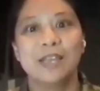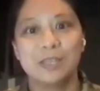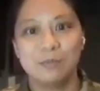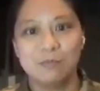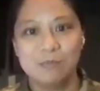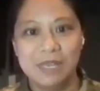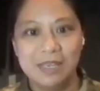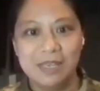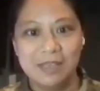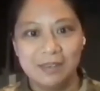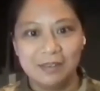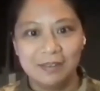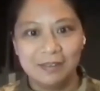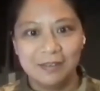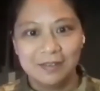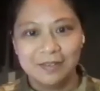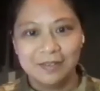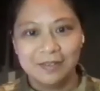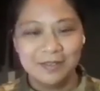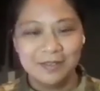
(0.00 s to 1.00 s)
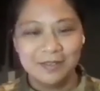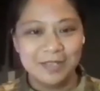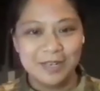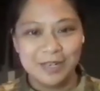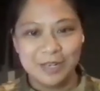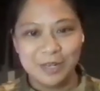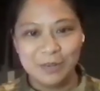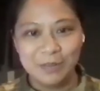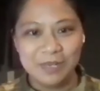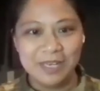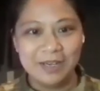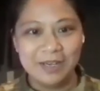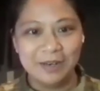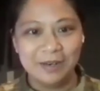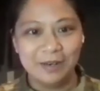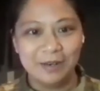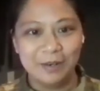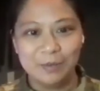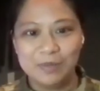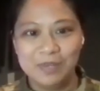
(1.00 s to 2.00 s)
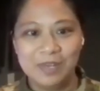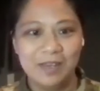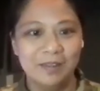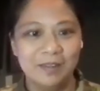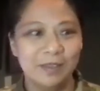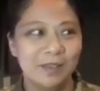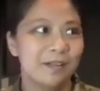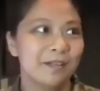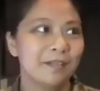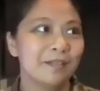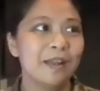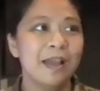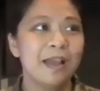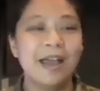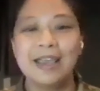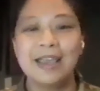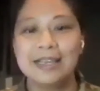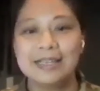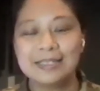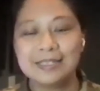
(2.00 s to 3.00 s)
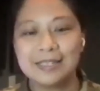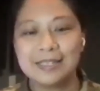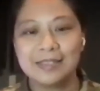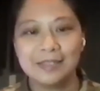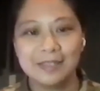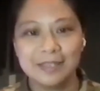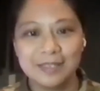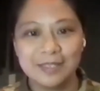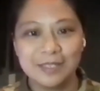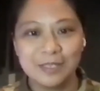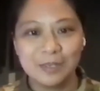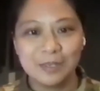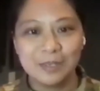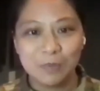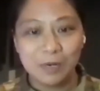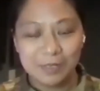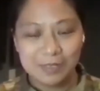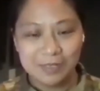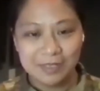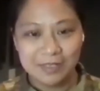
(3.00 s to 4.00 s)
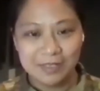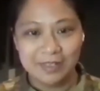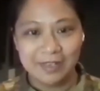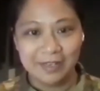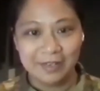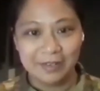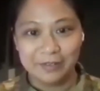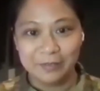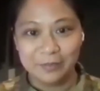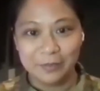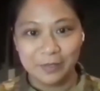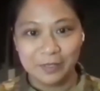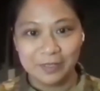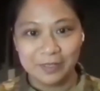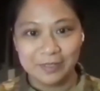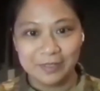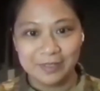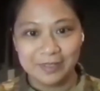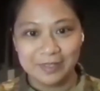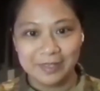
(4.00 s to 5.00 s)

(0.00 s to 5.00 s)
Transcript: like me sitting up here being the highest enlisted person in the Air Force.